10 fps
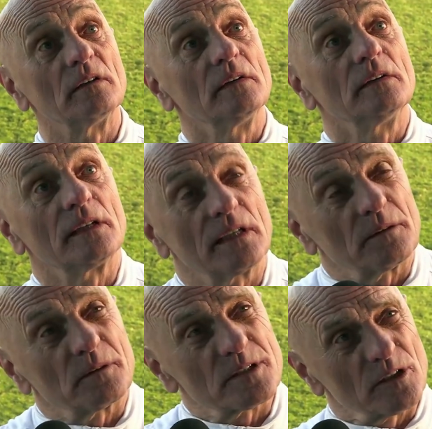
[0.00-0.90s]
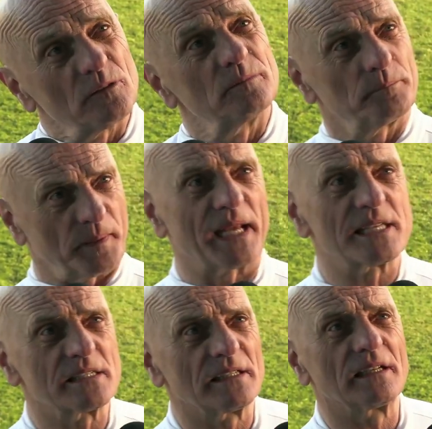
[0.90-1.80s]
in other words, you know,
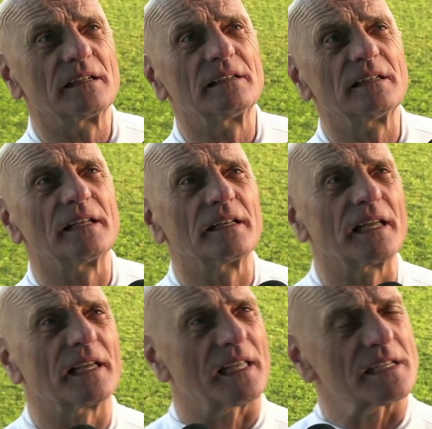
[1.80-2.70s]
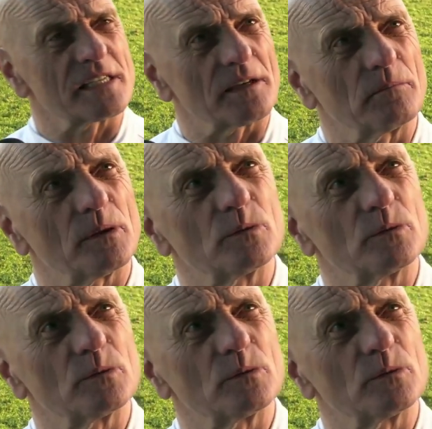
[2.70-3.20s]
pressing and getting second balls.